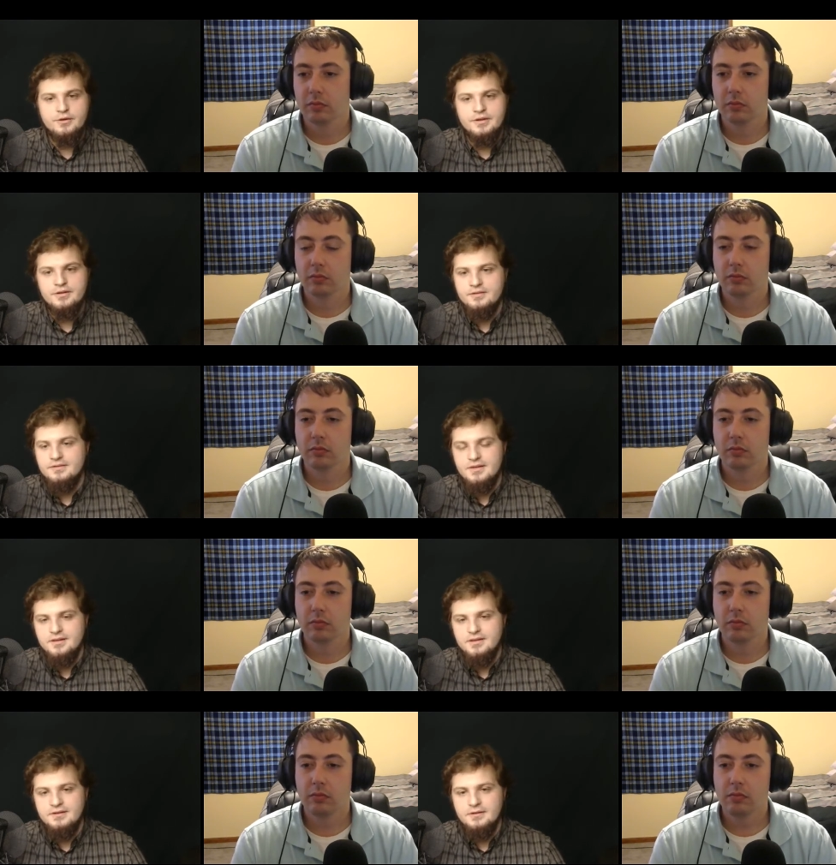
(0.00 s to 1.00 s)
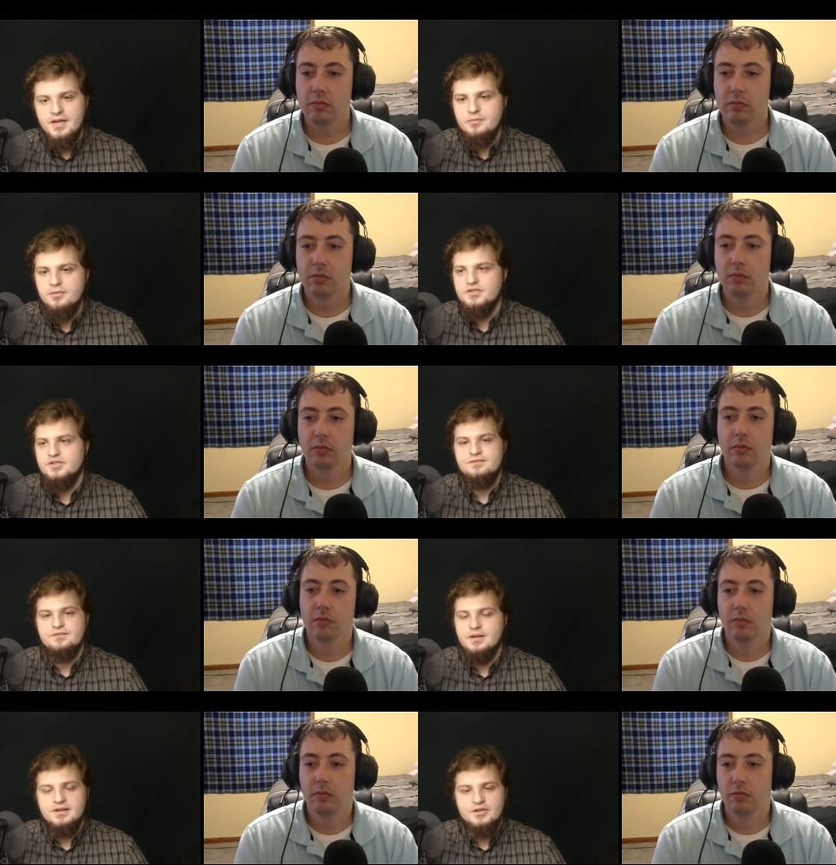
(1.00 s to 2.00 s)
Speaker 1: on the uh, image
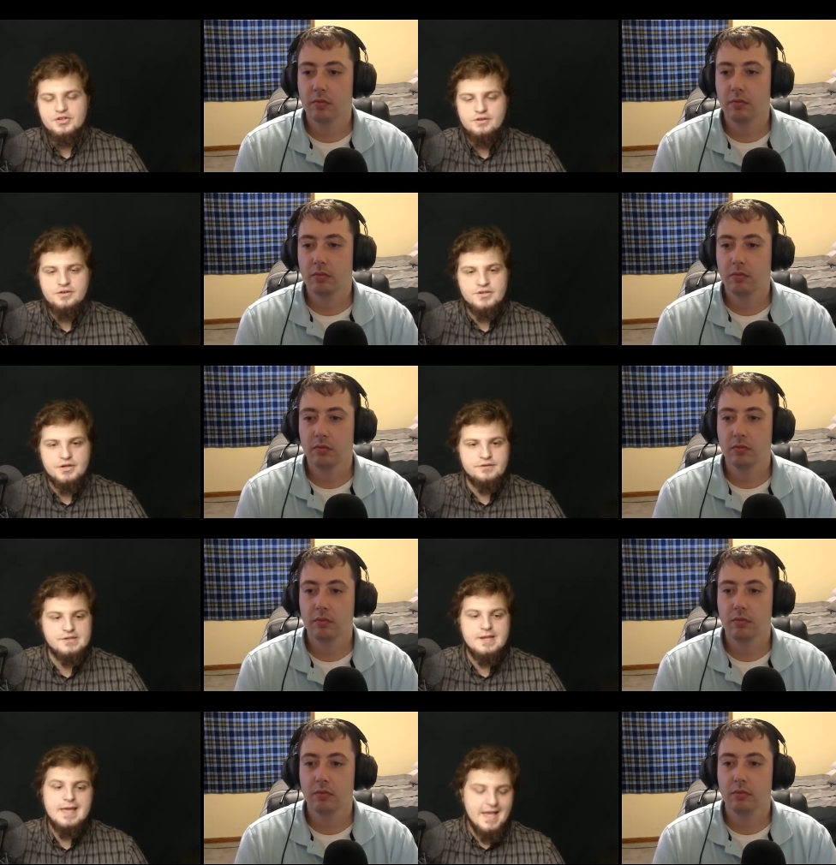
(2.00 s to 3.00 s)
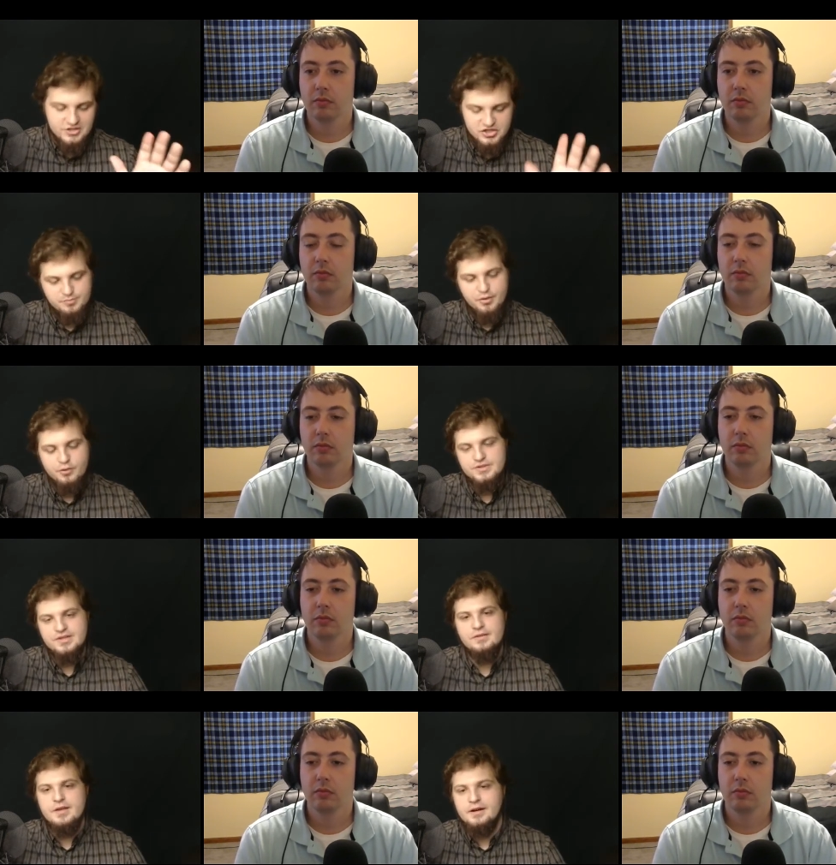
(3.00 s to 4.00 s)
uh, sharing service and just post
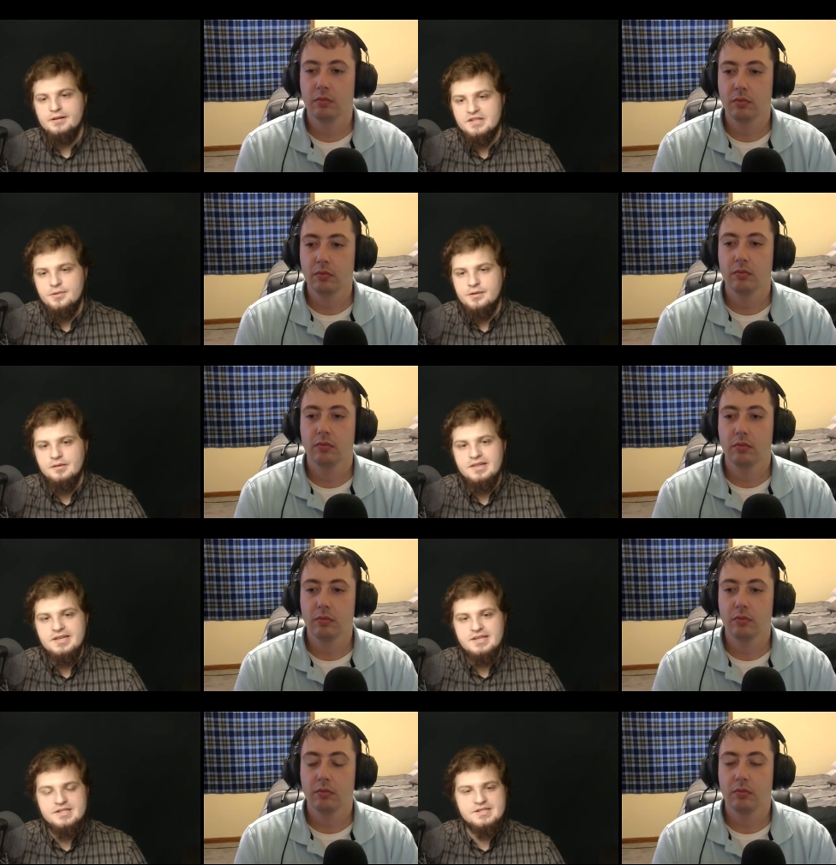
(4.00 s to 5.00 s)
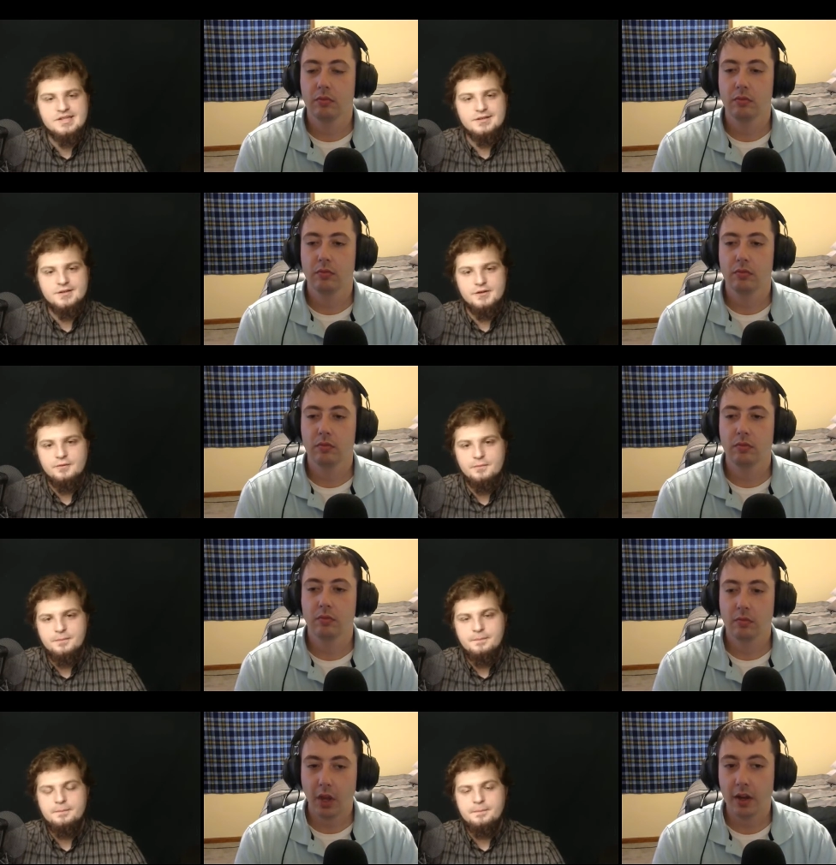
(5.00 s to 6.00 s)
it there. That's probably the easiest thing to do.
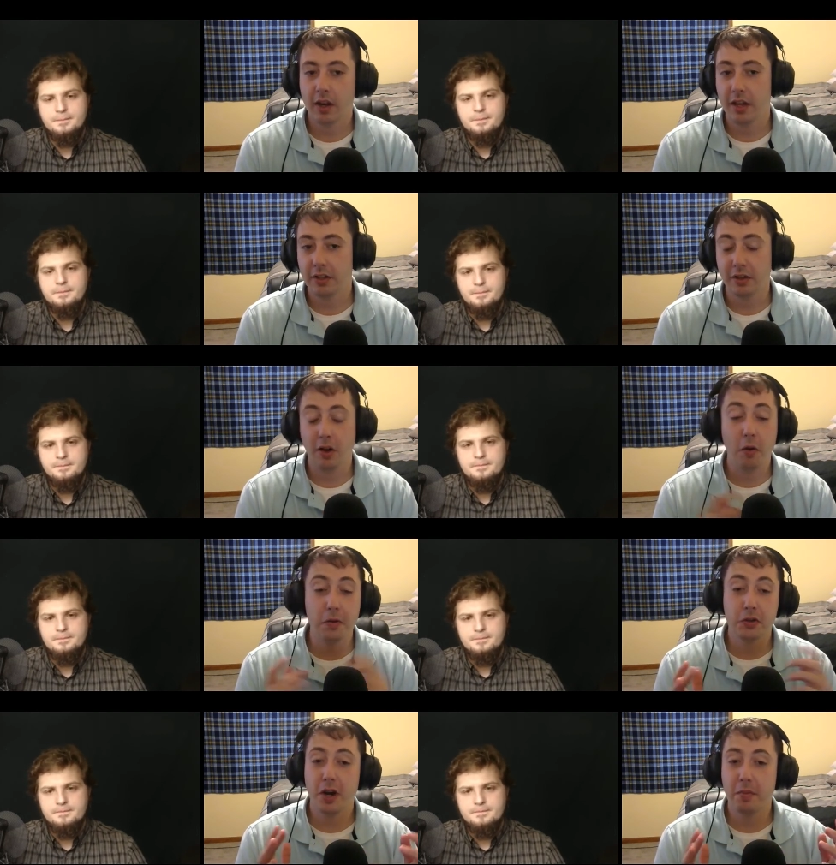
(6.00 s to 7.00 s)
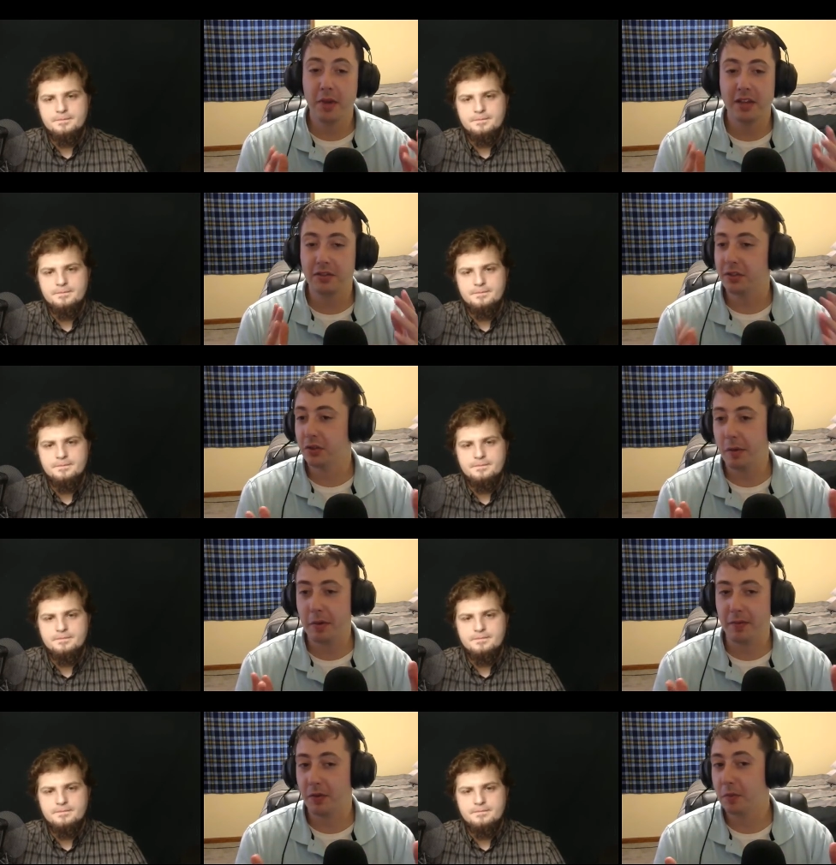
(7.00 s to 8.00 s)
Speaker 2: Nice, and always try to be as descriptive
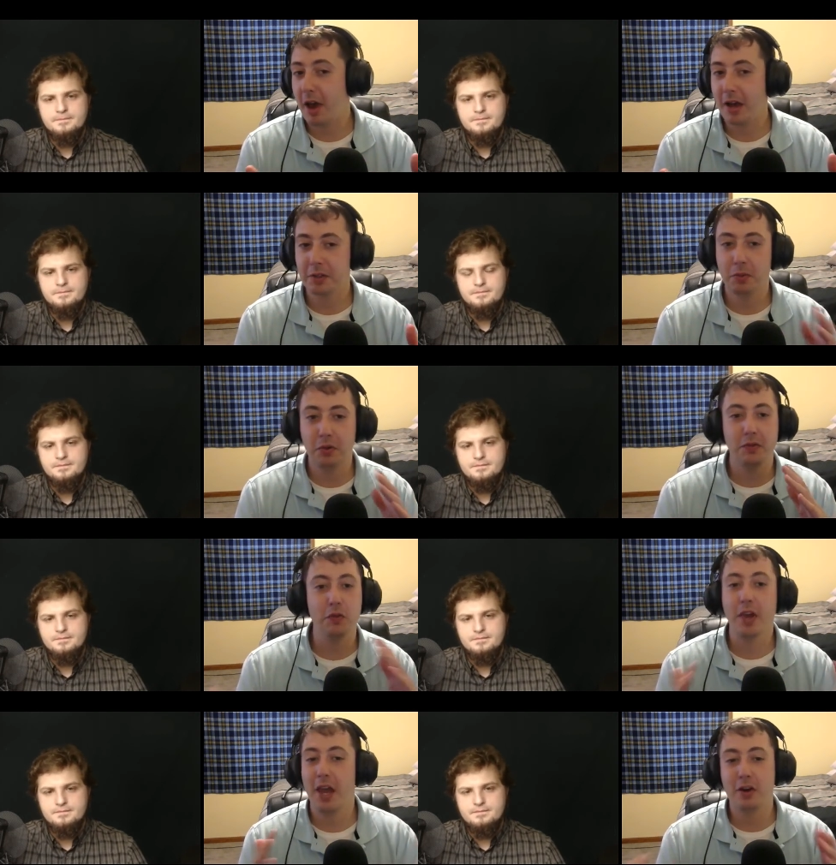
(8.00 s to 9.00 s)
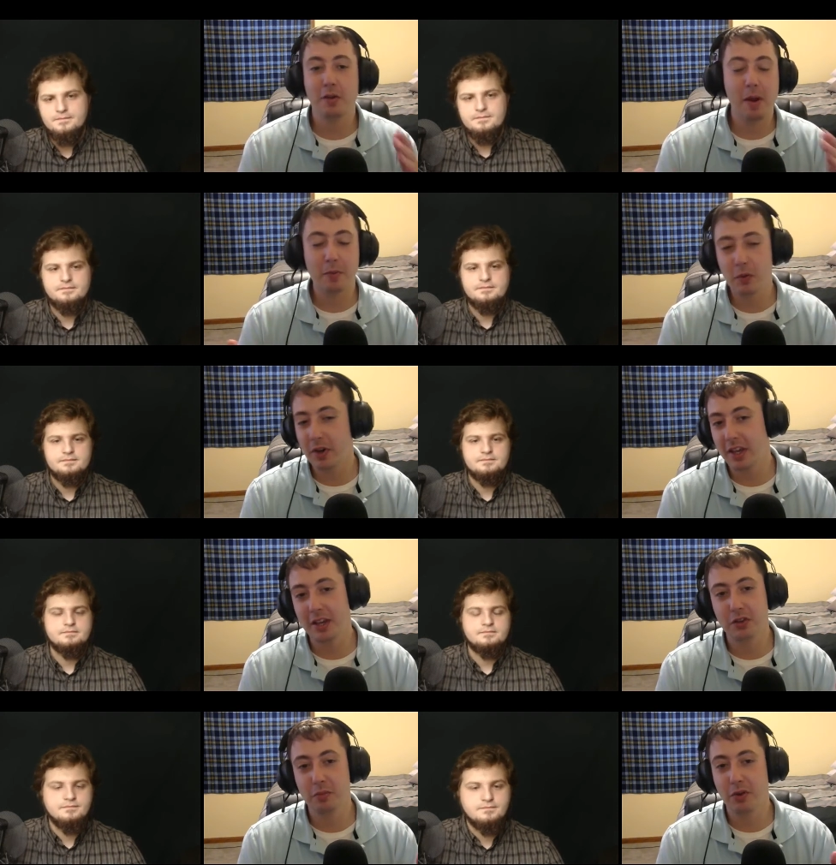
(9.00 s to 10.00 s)
as possible. If you can remember what keys you
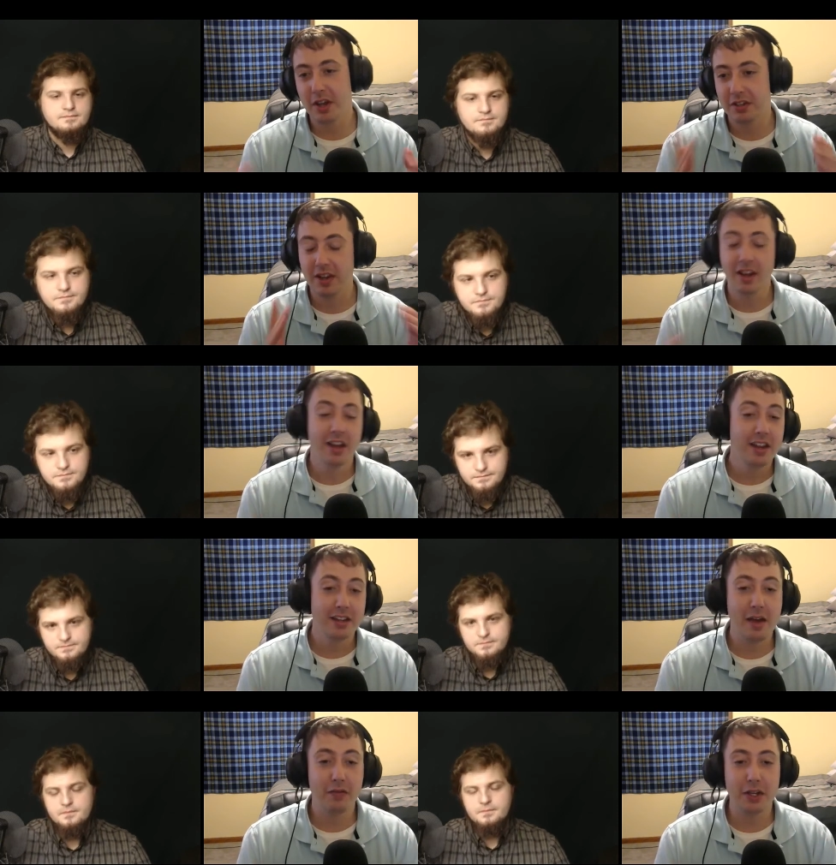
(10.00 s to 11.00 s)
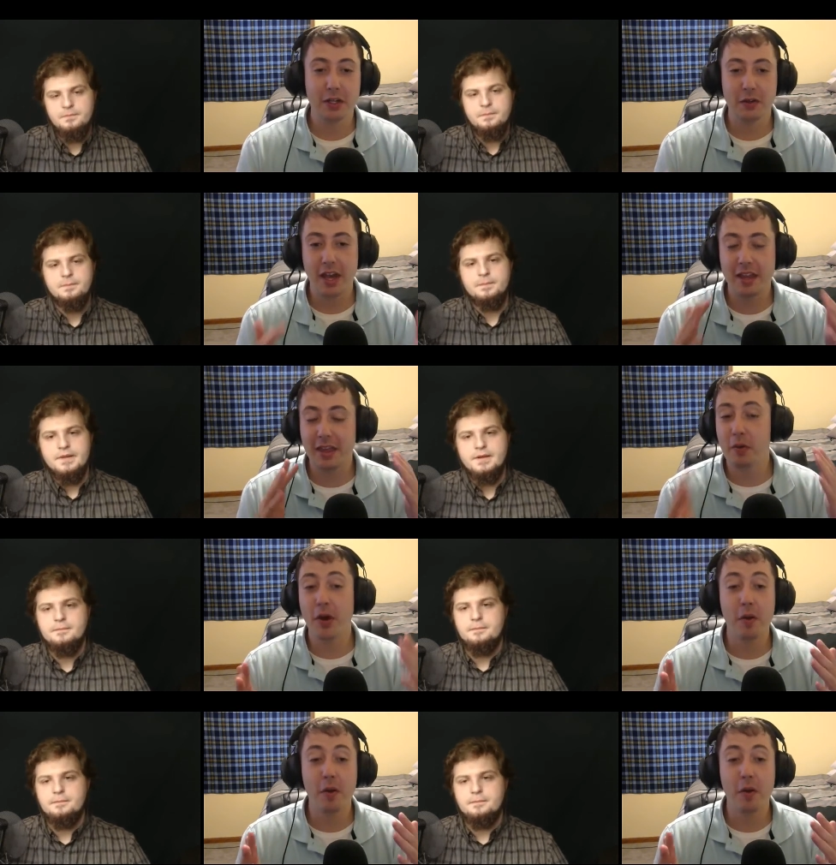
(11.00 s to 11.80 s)
pressed, definitely do that. That will yeah. help